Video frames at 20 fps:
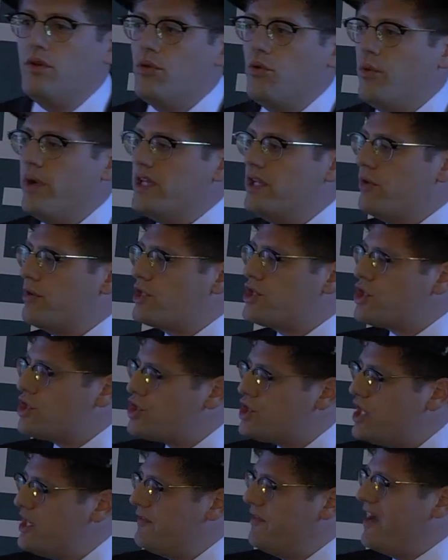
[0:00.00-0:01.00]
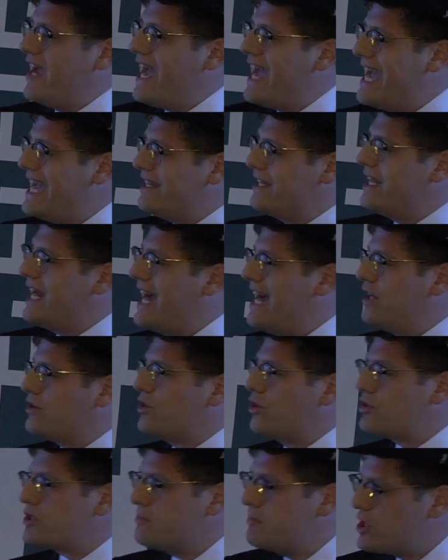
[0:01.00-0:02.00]
When the Rosh Hashiva handed out
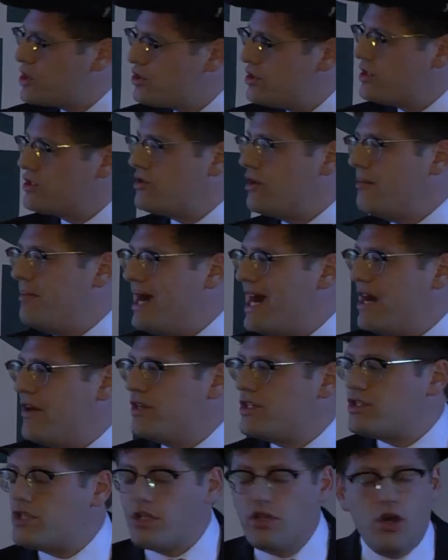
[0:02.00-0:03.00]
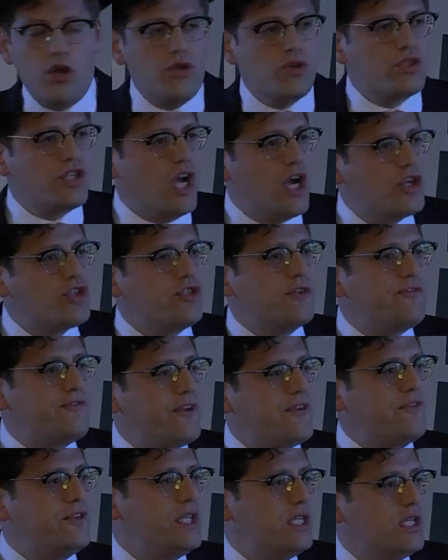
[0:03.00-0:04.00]
those Mishnahs or Barons to those
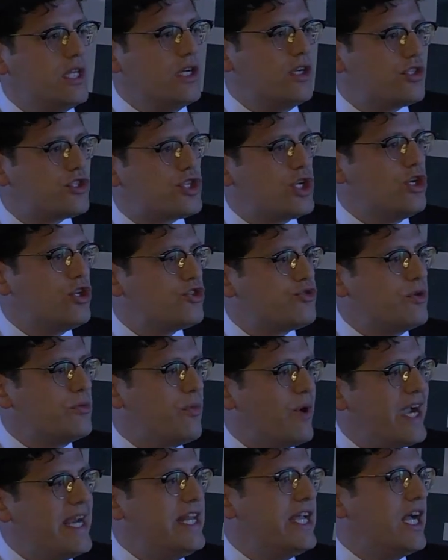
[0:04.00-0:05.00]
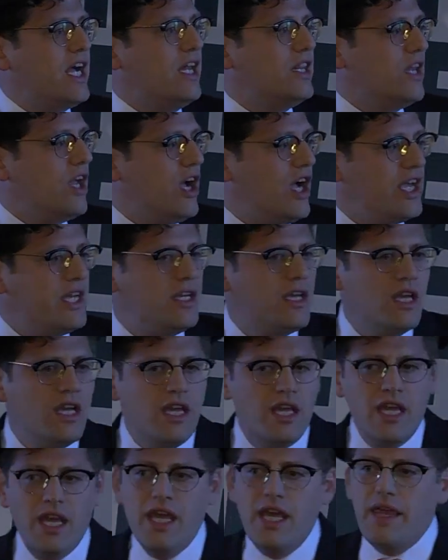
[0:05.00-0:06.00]
150 little children waiting online,
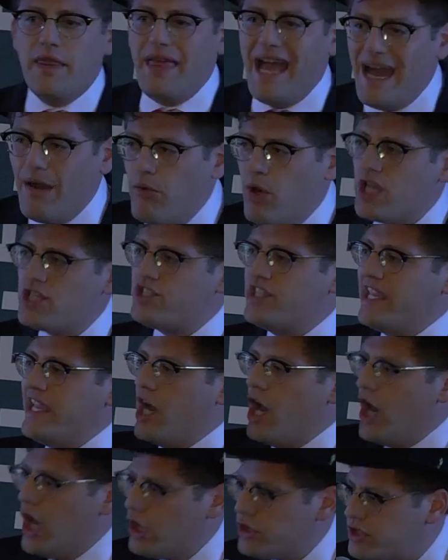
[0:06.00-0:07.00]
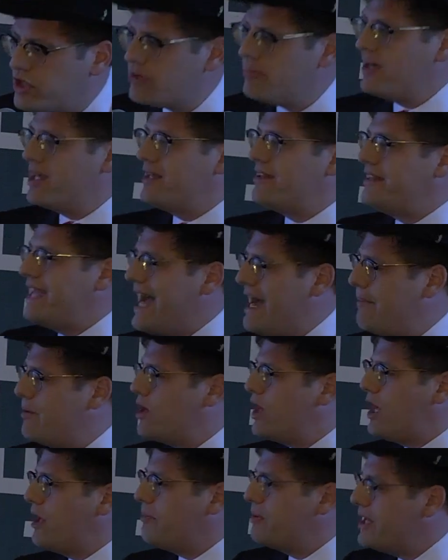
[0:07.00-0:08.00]
that was the ultimate Daber
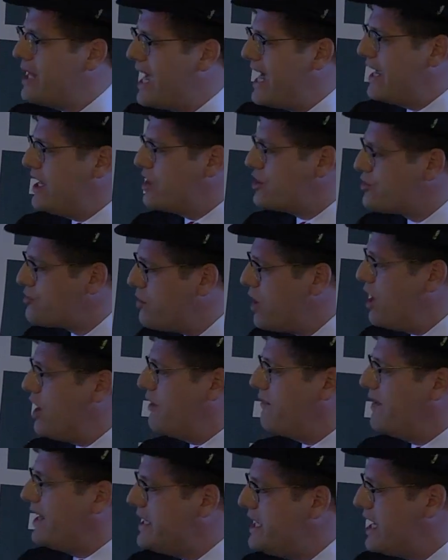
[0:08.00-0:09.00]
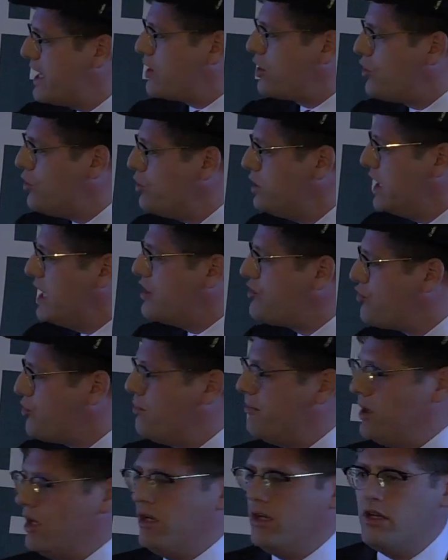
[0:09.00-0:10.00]
el Bnei Yisrael vayikchu li
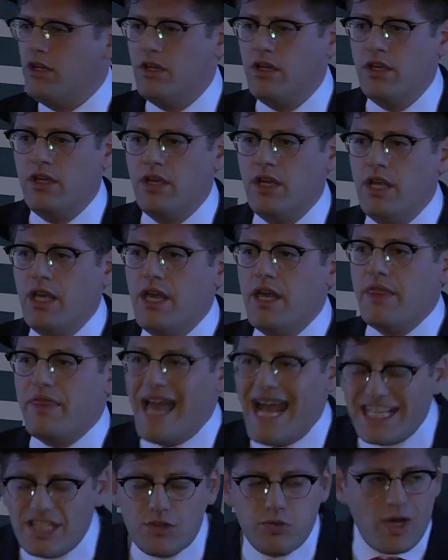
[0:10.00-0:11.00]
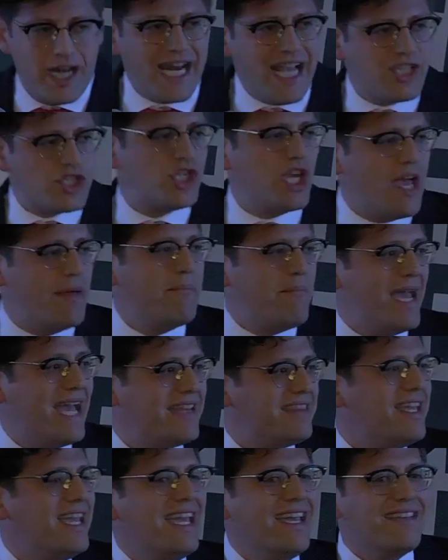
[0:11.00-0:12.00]
truma. That's what Hashem
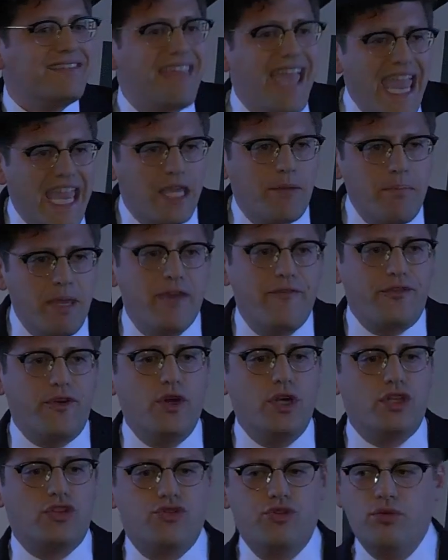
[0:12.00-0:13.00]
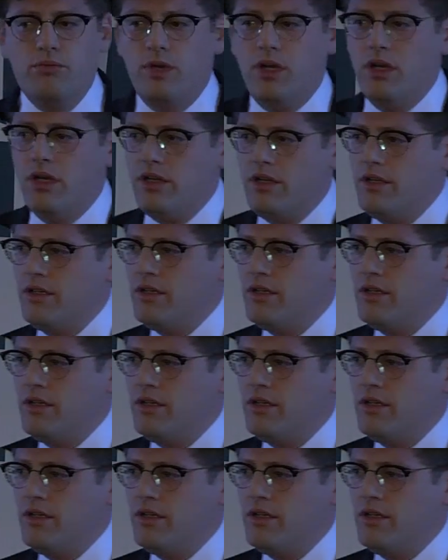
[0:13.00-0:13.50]
meant. Take me for a truma.